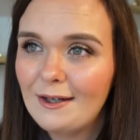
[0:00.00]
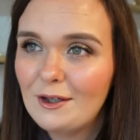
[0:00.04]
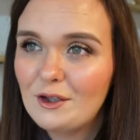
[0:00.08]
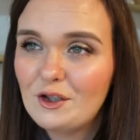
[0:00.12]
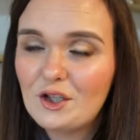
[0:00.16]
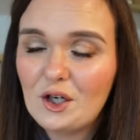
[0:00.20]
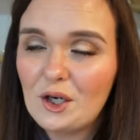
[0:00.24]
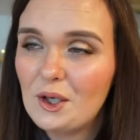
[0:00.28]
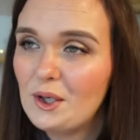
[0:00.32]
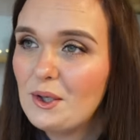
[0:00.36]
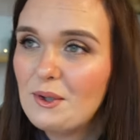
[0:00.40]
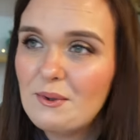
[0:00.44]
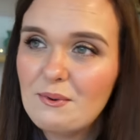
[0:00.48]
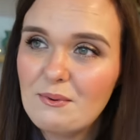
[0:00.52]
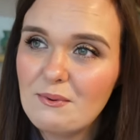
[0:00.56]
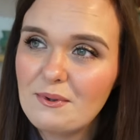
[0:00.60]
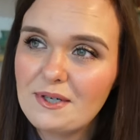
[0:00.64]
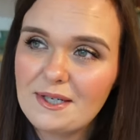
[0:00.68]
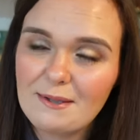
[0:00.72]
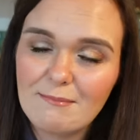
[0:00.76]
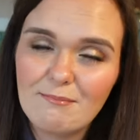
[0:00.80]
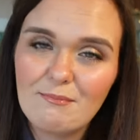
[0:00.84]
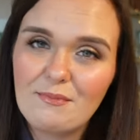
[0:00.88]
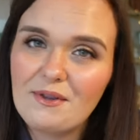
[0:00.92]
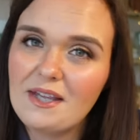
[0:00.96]
two
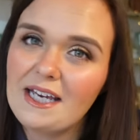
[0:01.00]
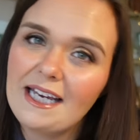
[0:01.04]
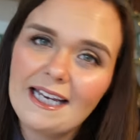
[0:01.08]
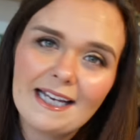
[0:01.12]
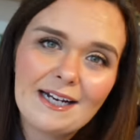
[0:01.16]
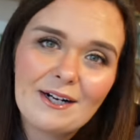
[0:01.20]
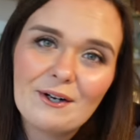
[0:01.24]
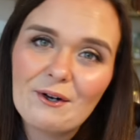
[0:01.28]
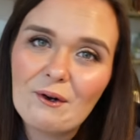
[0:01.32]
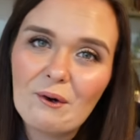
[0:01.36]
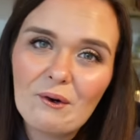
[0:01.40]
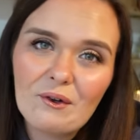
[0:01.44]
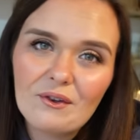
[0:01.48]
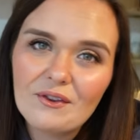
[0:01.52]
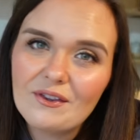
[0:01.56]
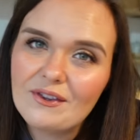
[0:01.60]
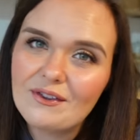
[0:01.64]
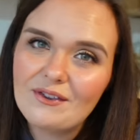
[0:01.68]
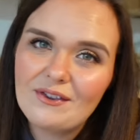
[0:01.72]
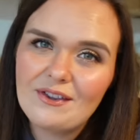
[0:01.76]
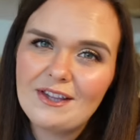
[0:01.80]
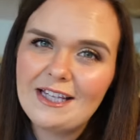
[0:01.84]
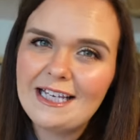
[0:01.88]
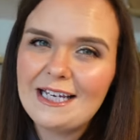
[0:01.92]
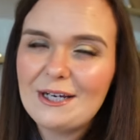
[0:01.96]
something and
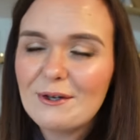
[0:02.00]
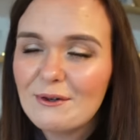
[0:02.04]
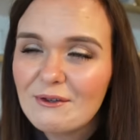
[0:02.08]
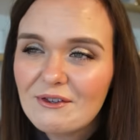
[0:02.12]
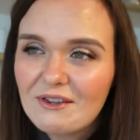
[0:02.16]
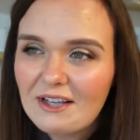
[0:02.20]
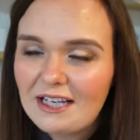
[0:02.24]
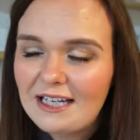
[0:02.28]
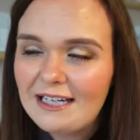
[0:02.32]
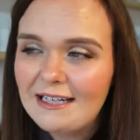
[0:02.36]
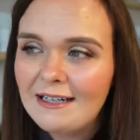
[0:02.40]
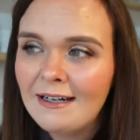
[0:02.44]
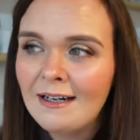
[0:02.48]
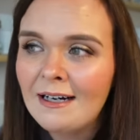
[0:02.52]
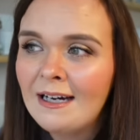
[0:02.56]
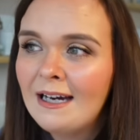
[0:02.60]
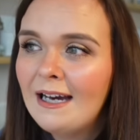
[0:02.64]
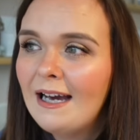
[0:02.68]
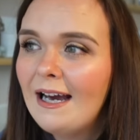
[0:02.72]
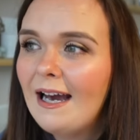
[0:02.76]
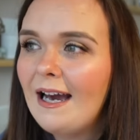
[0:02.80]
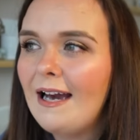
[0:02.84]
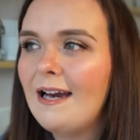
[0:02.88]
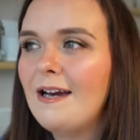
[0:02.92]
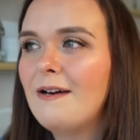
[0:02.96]
not the other.
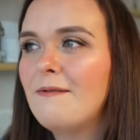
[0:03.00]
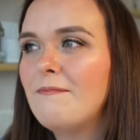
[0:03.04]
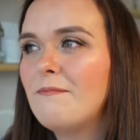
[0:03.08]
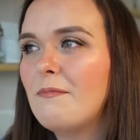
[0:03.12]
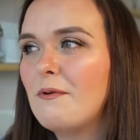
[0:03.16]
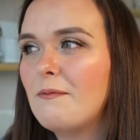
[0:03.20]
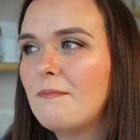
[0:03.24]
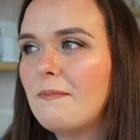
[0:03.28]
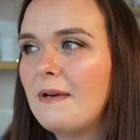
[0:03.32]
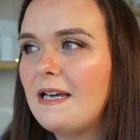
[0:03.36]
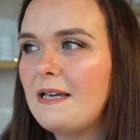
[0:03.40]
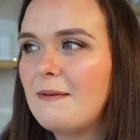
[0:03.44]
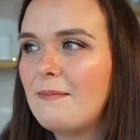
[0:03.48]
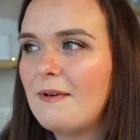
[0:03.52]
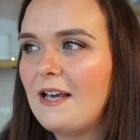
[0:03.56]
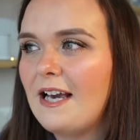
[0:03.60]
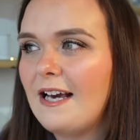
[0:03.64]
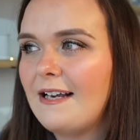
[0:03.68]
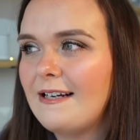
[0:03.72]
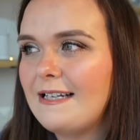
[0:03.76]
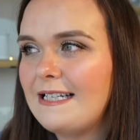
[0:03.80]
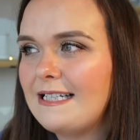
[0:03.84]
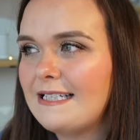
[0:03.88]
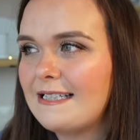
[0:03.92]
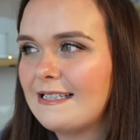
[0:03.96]
Um, but maybe
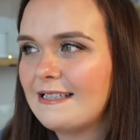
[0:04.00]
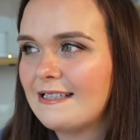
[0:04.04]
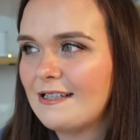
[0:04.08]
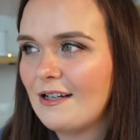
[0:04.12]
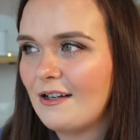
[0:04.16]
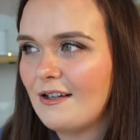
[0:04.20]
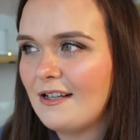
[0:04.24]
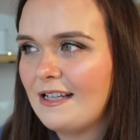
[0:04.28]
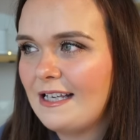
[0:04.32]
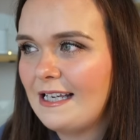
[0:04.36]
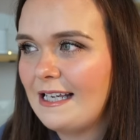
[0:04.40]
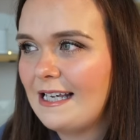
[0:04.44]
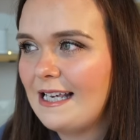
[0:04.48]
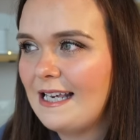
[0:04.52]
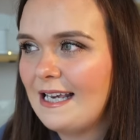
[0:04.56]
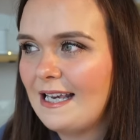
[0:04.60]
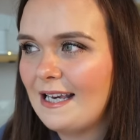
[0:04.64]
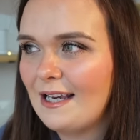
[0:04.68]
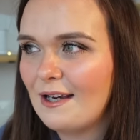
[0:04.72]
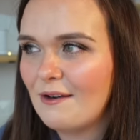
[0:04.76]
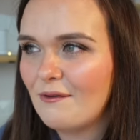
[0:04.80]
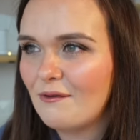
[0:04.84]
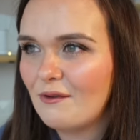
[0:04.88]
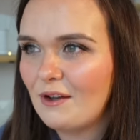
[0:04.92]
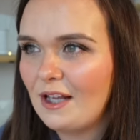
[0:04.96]
I need to start
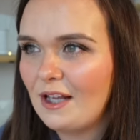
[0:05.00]
thinking of